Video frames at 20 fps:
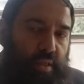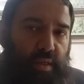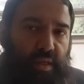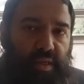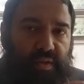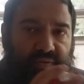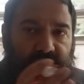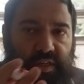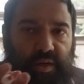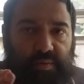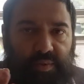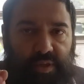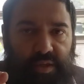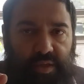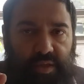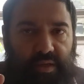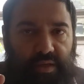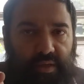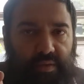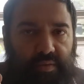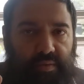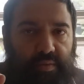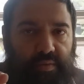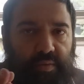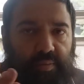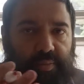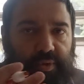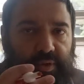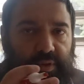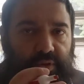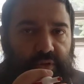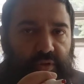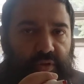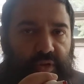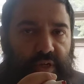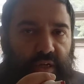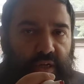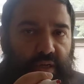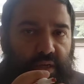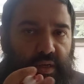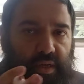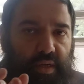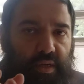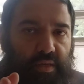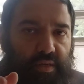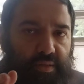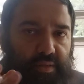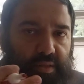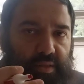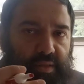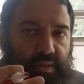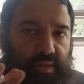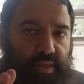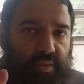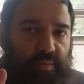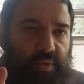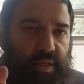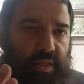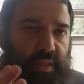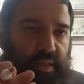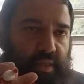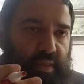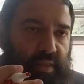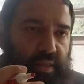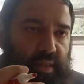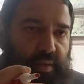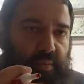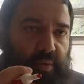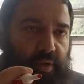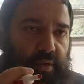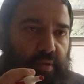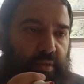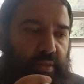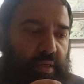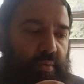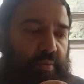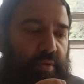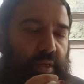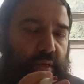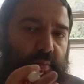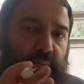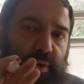if something, a person should send me an email or something,